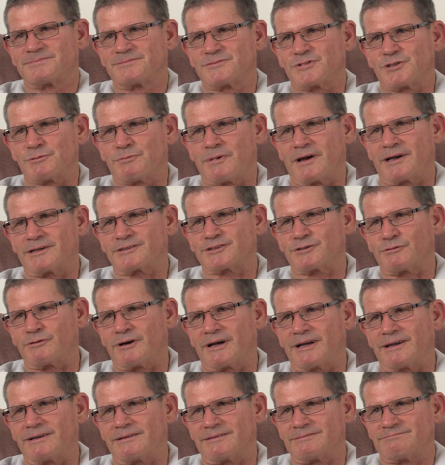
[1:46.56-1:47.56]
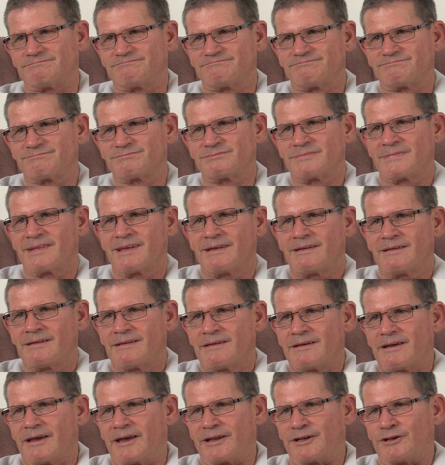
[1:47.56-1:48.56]
she passed away
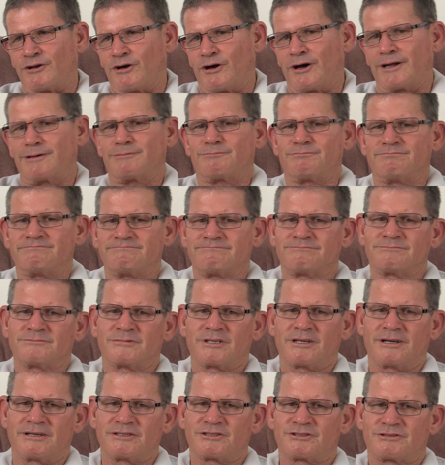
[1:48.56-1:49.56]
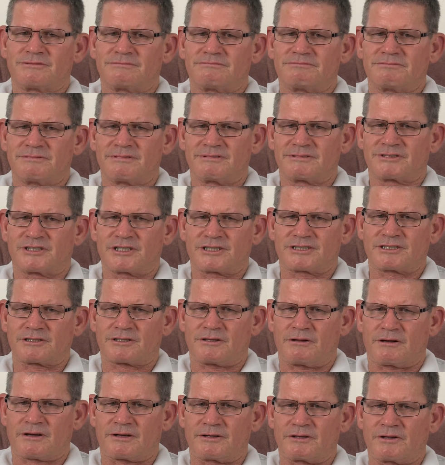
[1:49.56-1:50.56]
at night. 6
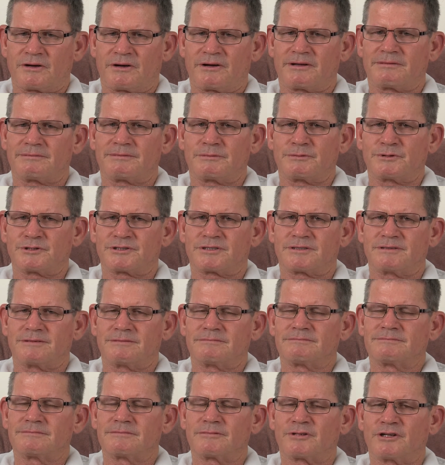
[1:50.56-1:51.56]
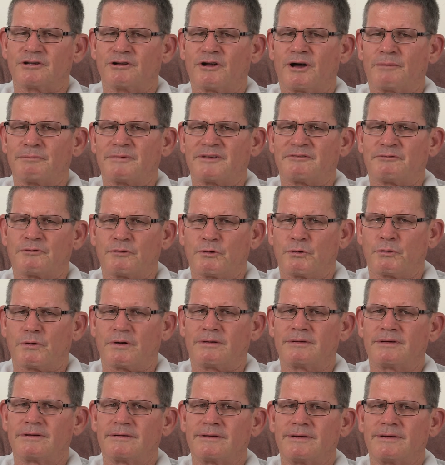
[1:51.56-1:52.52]
o'clock at night was the night before.